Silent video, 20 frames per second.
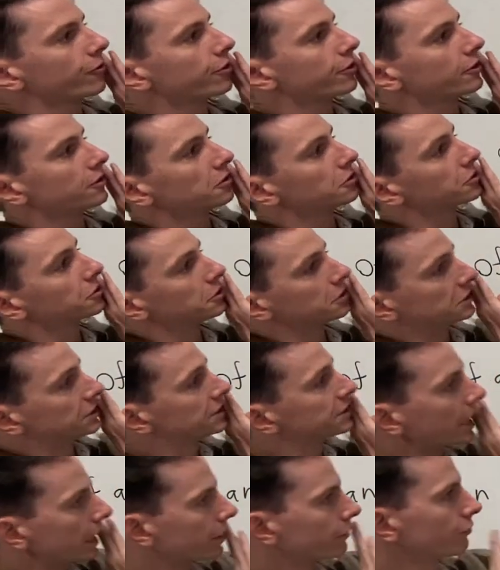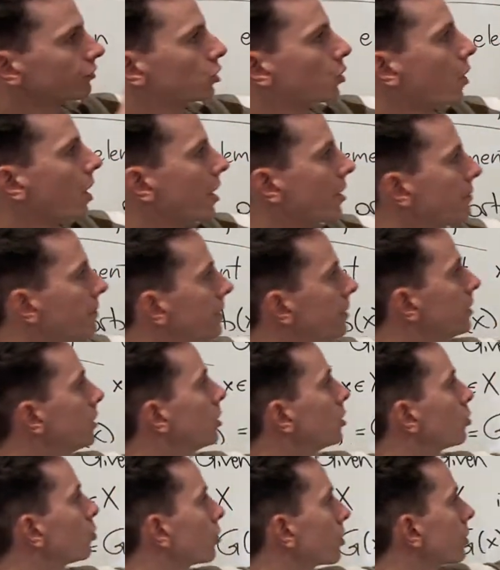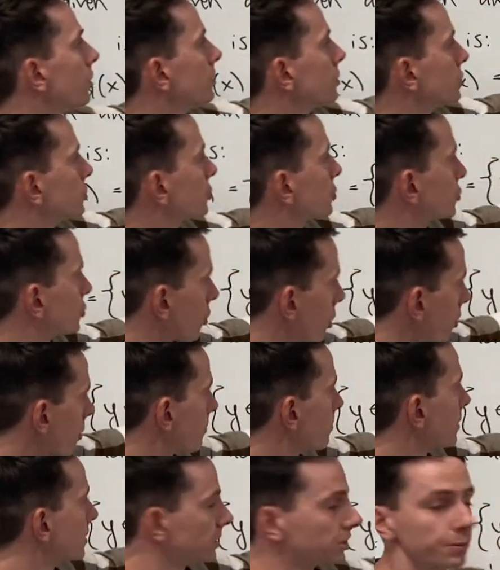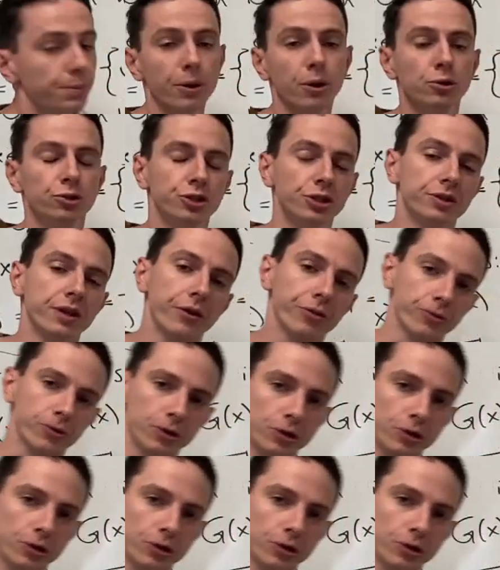the second requirement, we're gonna start by supposing that there